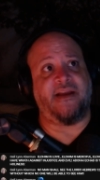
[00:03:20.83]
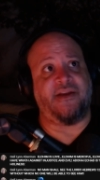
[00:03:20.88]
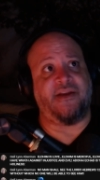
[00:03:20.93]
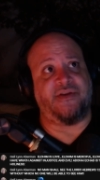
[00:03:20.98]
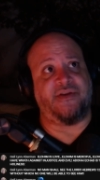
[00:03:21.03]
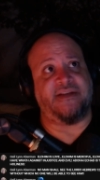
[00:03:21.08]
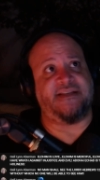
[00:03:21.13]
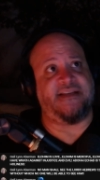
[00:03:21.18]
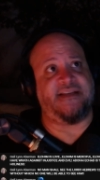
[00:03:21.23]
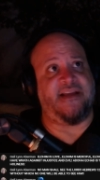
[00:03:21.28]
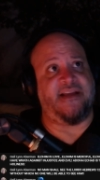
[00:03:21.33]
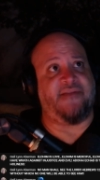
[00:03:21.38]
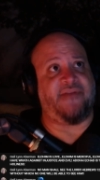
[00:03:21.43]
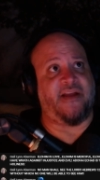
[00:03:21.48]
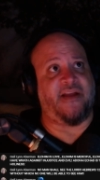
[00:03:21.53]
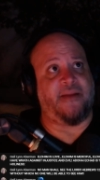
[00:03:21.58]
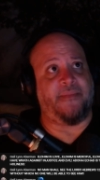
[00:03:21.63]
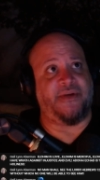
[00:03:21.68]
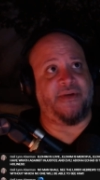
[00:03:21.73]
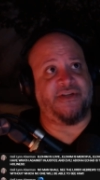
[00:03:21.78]
You can see I've
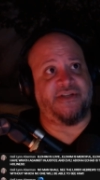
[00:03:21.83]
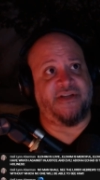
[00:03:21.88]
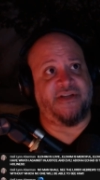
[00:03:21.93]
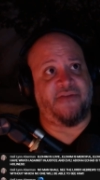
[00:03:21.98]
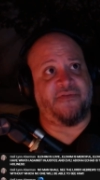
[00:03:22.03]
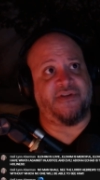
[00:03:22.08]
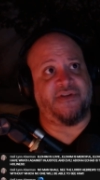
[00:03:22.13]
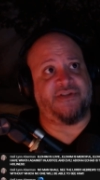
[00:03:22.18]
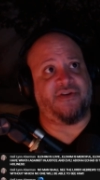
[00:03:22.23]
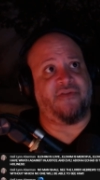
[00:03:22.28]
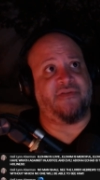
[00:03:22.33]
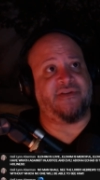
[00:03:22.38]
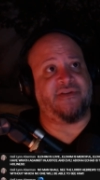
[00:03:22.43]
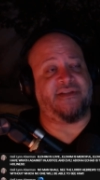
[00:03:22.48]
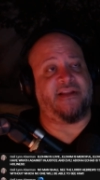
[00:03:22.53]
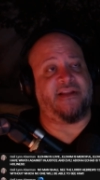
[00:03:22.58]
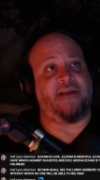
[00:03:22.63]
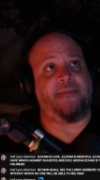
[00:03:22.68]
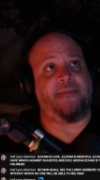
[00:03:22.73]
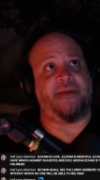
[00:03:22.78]
got a bunch of different servers
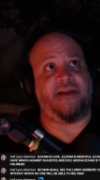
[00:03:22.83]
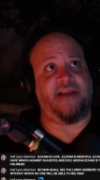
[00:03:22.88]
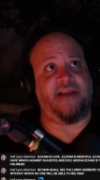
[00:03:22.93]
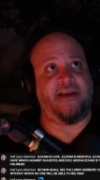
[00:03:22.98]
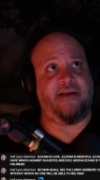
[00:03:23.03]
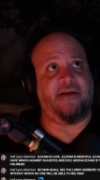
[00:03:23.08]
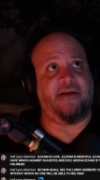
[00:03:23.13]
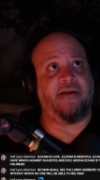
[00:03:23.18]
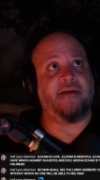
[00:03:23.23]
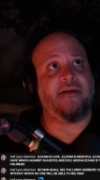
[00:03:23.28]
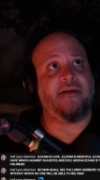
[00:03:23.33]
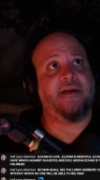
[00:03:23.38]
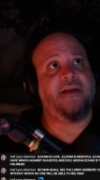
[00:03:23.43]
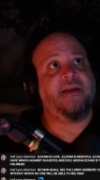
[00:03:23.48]
that I'm in here.